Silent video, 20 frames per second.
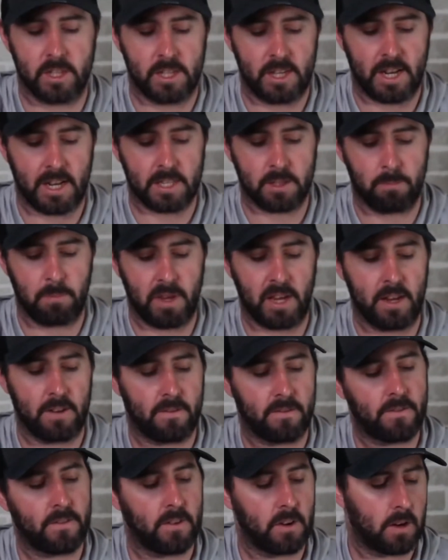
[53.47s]
next bait
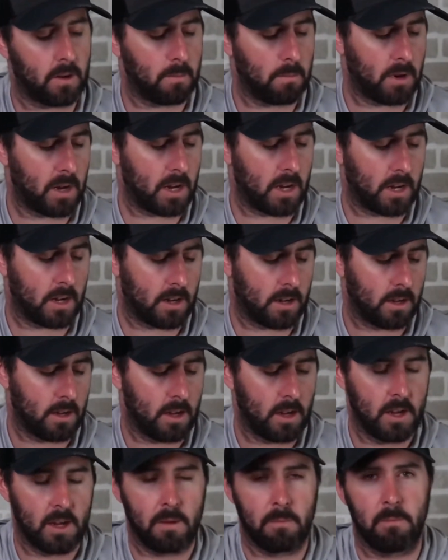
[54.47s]
from
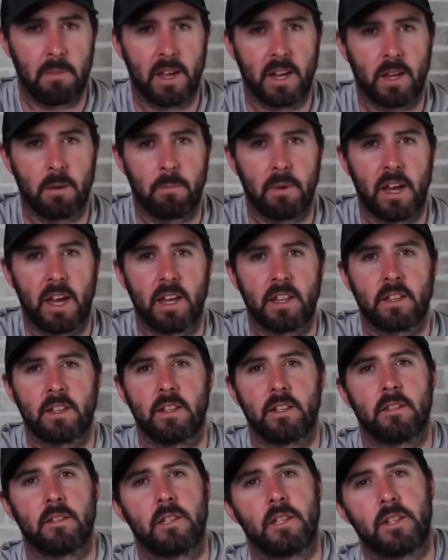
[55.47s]
Megabass
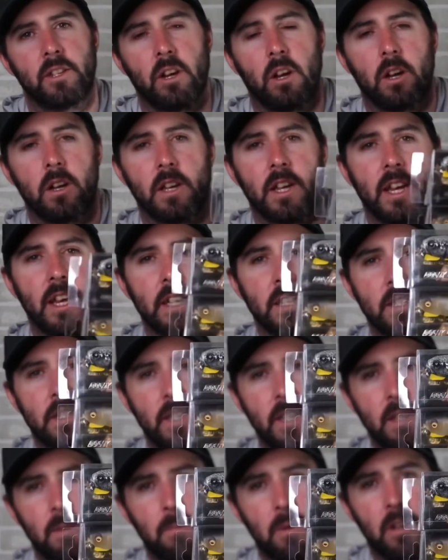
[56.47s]
is the Dog X
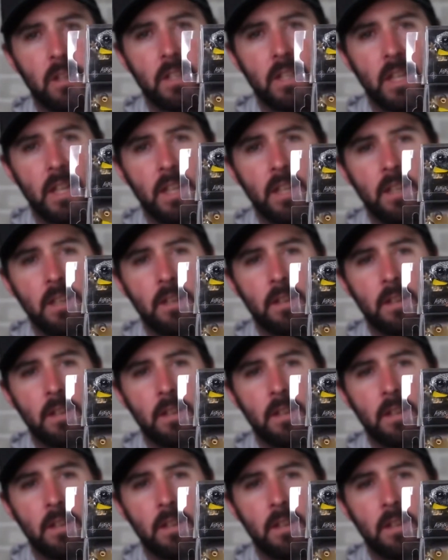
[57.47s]
Diamante.